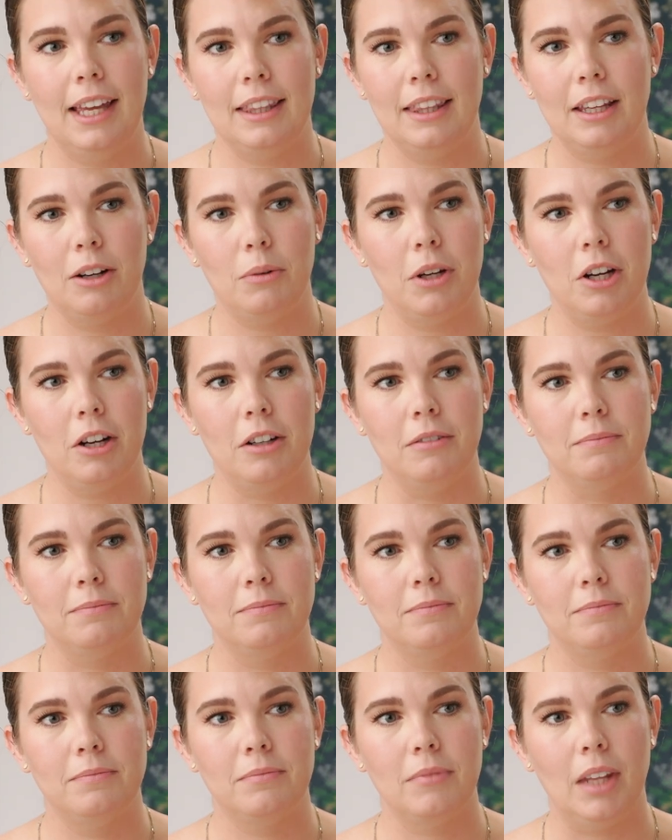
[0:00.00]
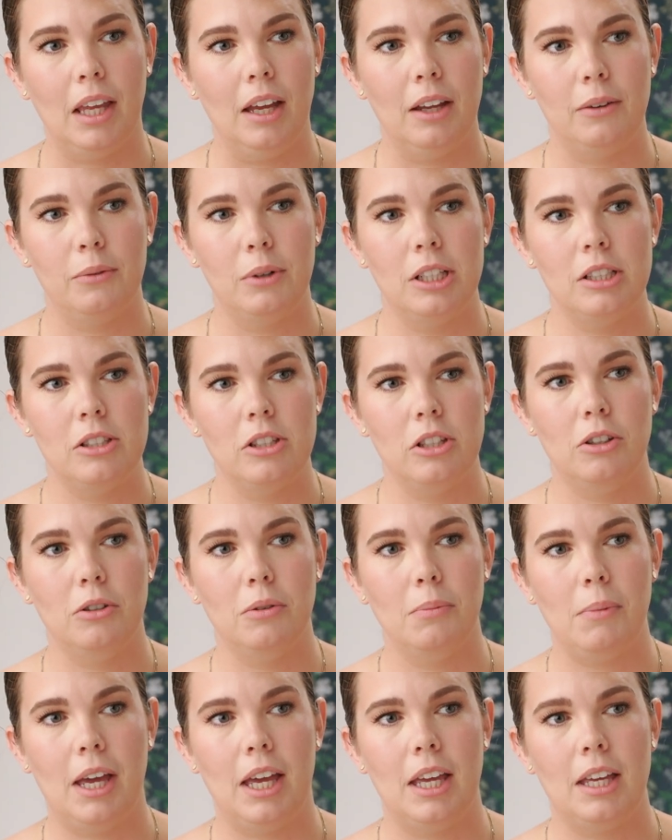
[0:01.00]
And there we are. I went
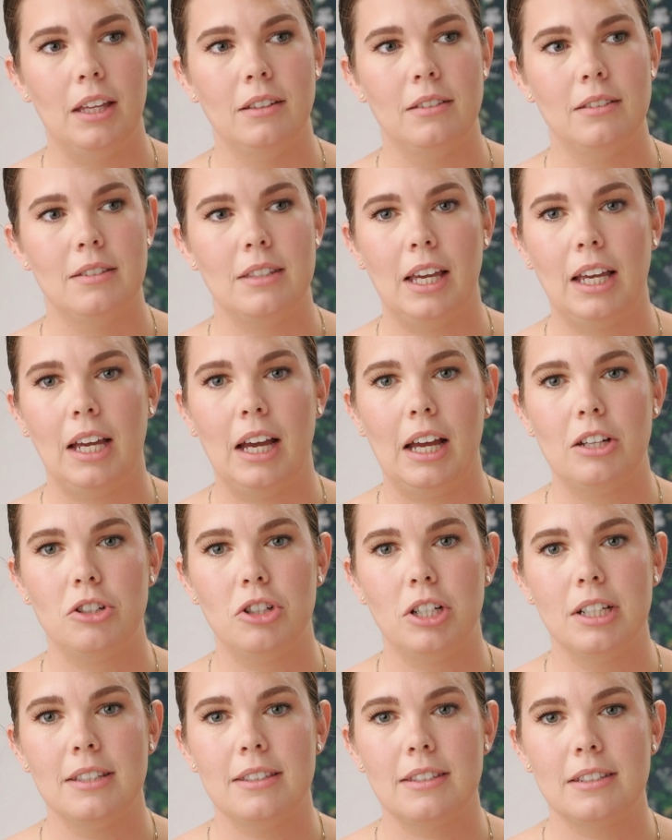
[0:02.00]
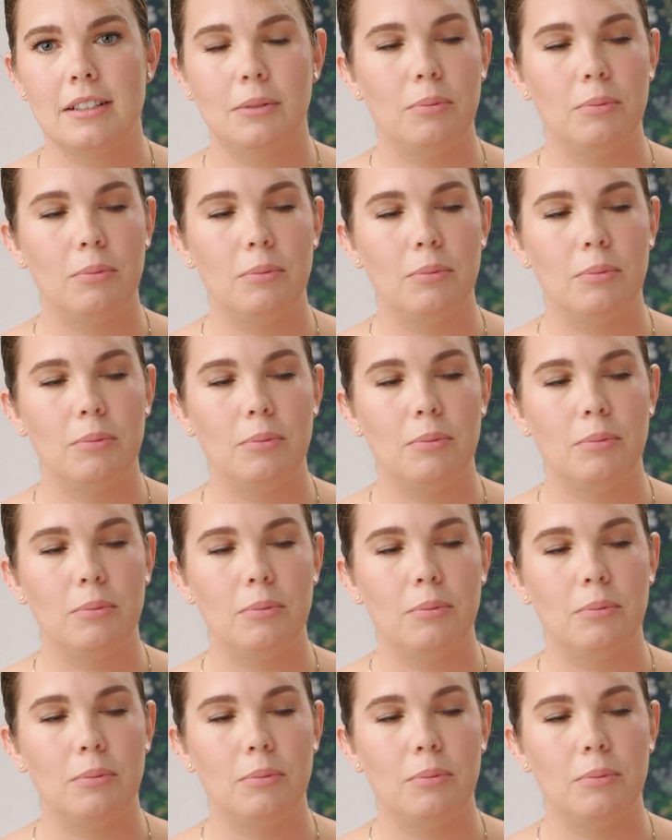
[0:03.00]
to my psychiatrist